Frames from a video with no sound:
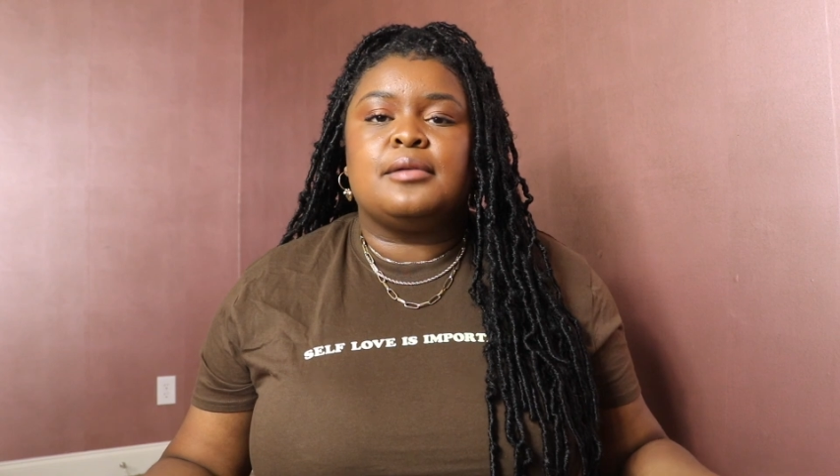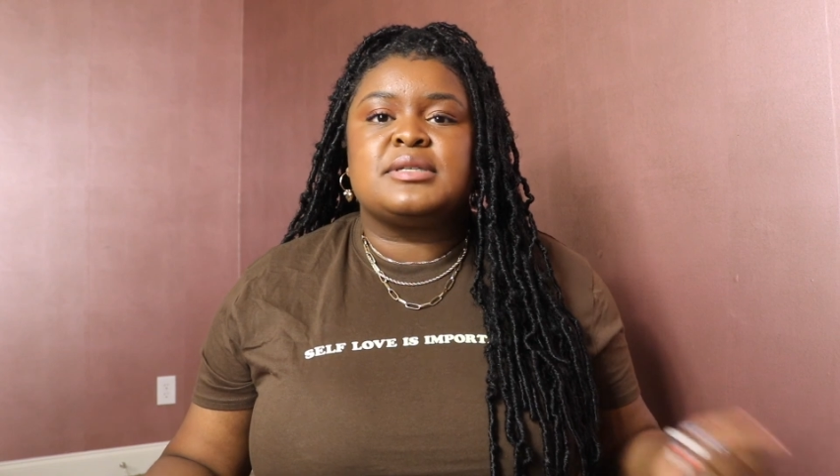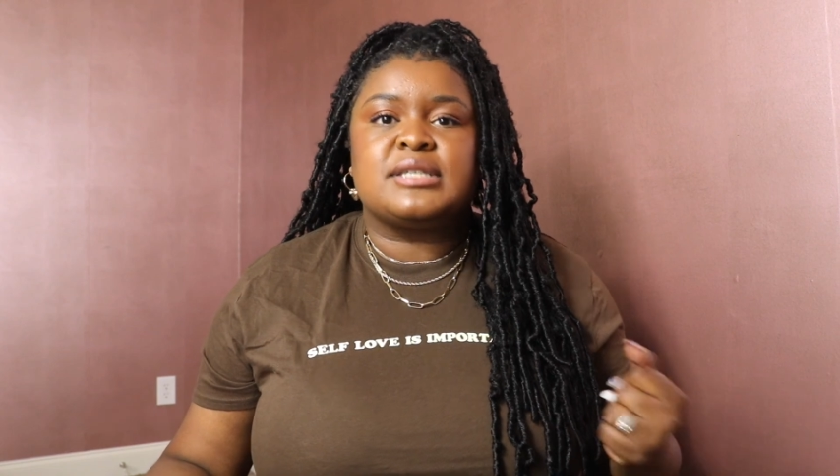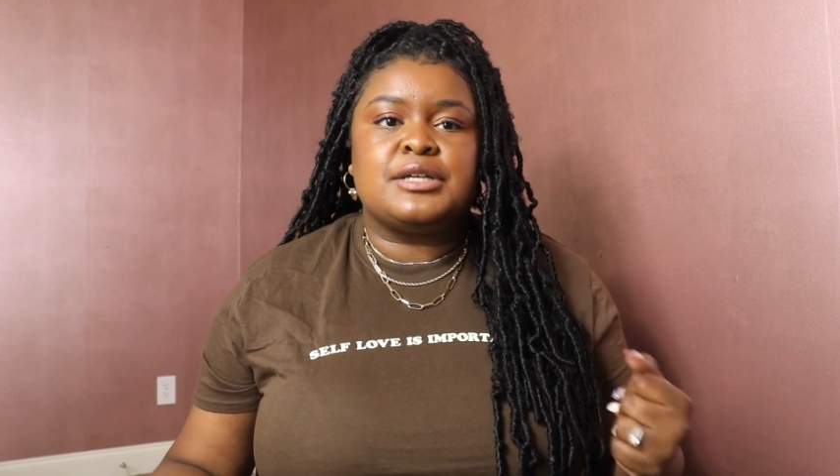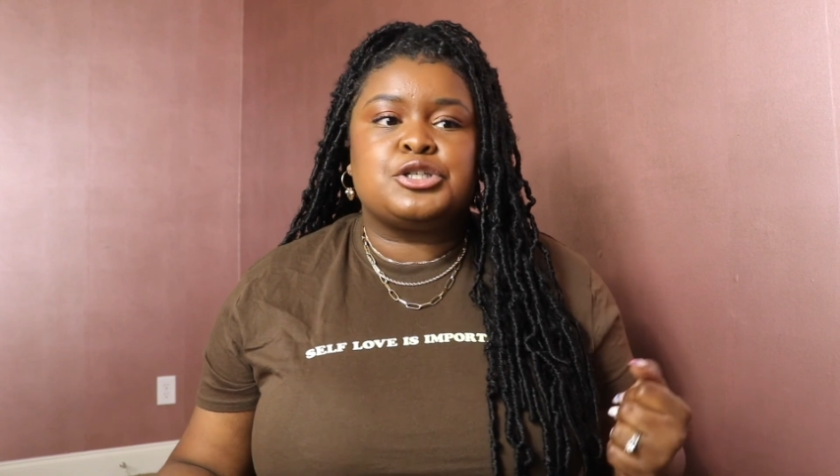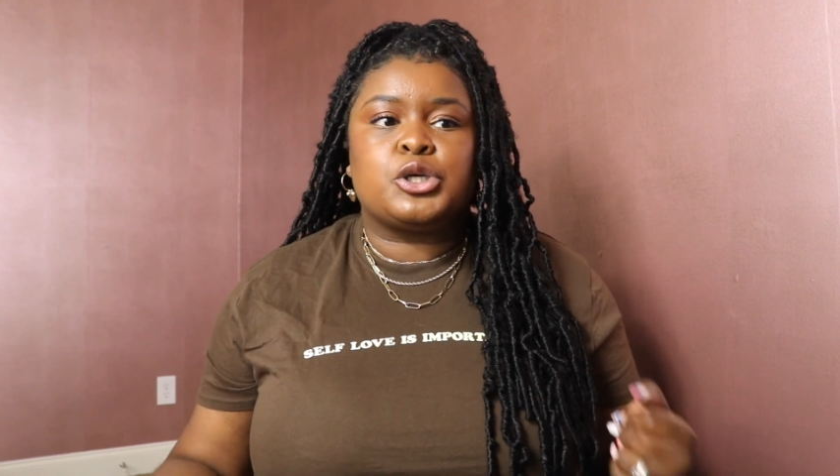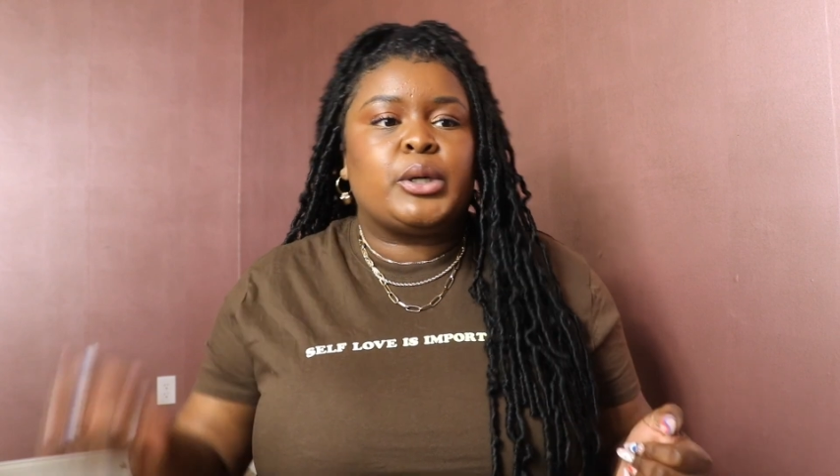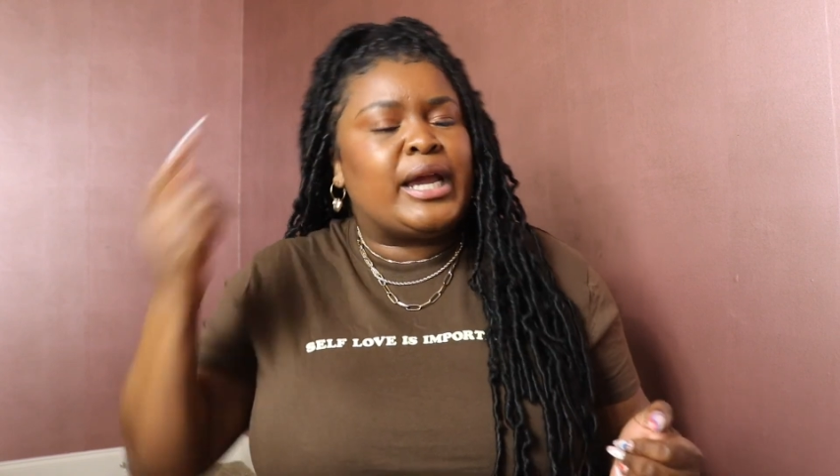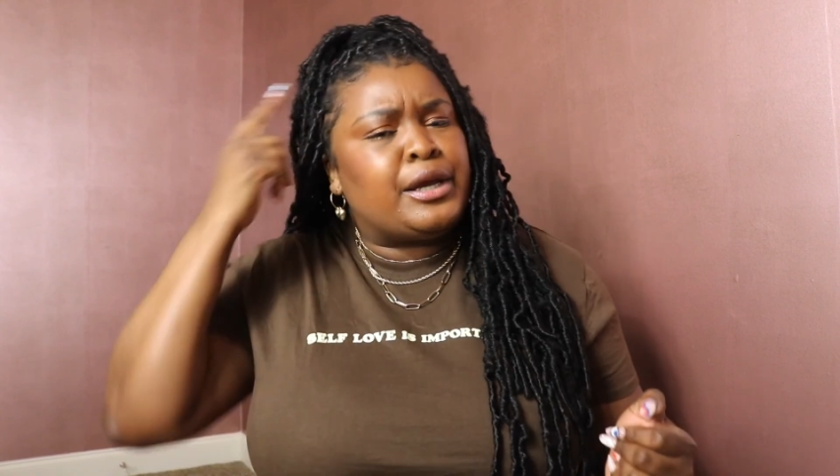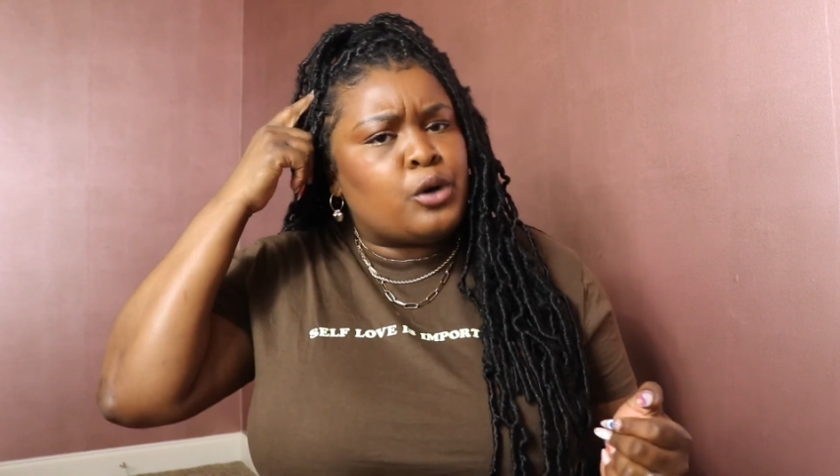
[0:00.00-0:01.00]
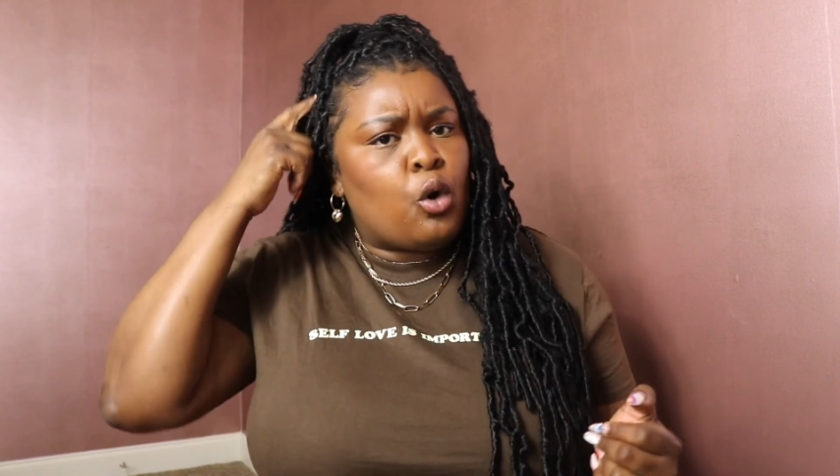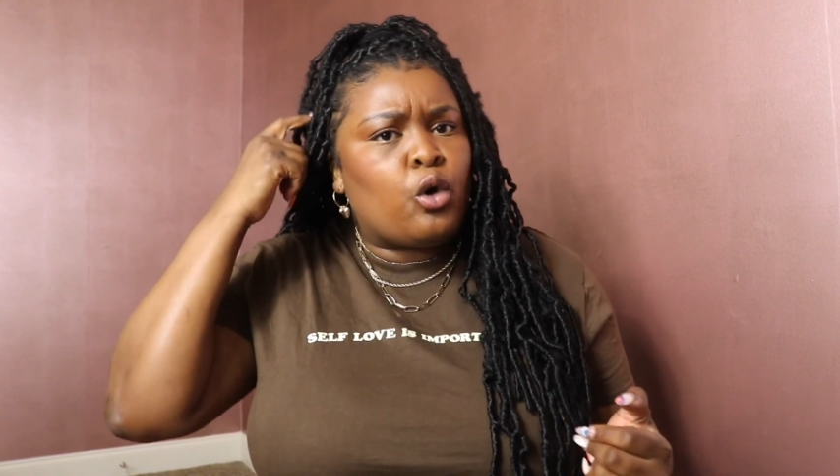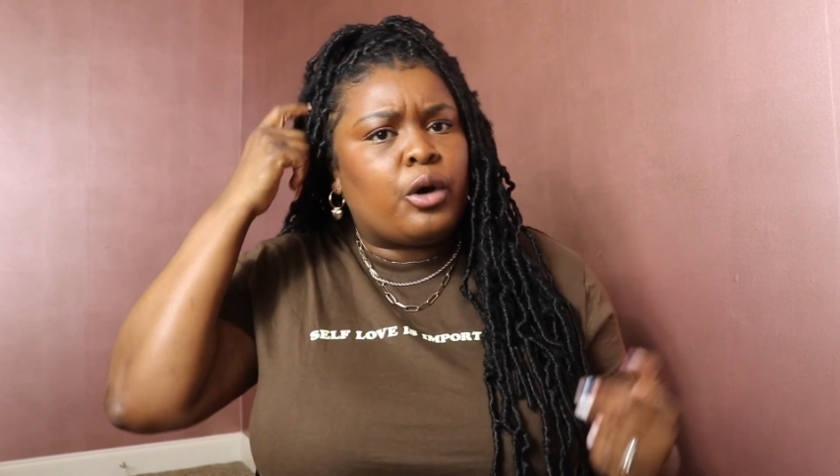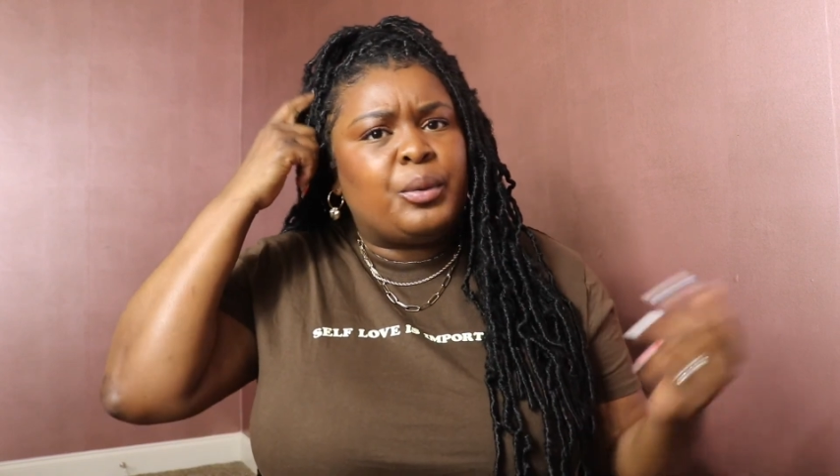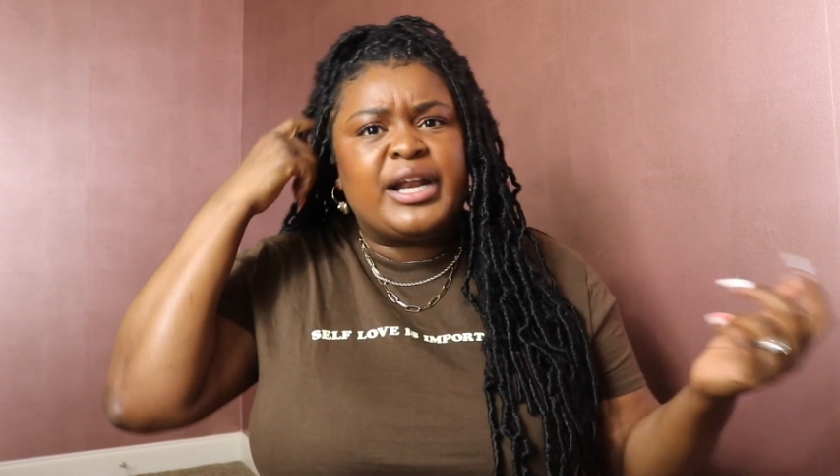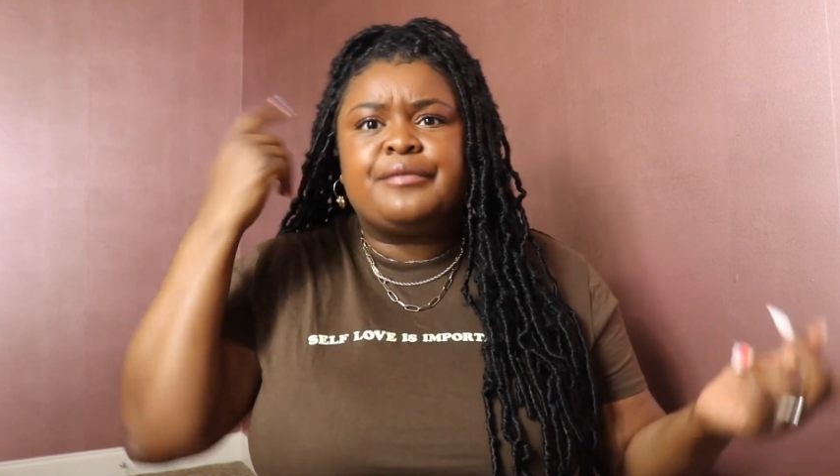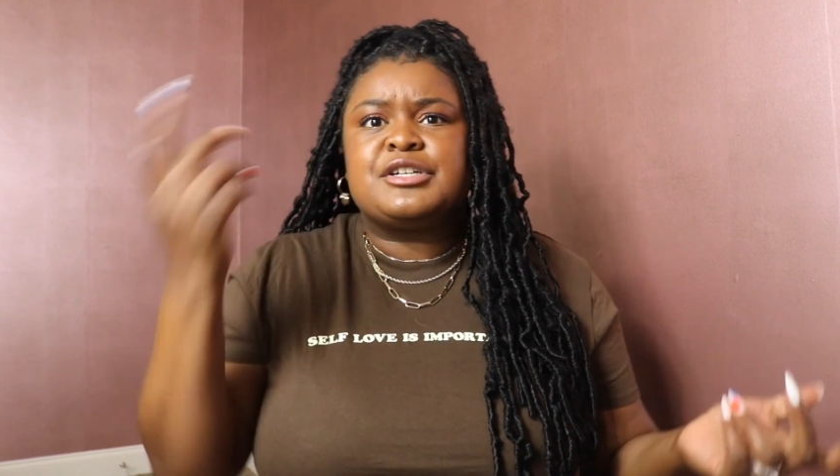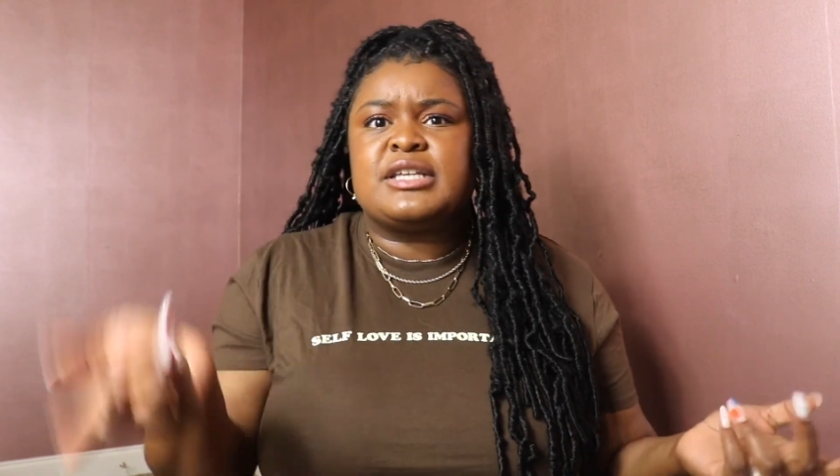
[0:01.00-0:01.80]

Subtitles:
sunscreen or whatever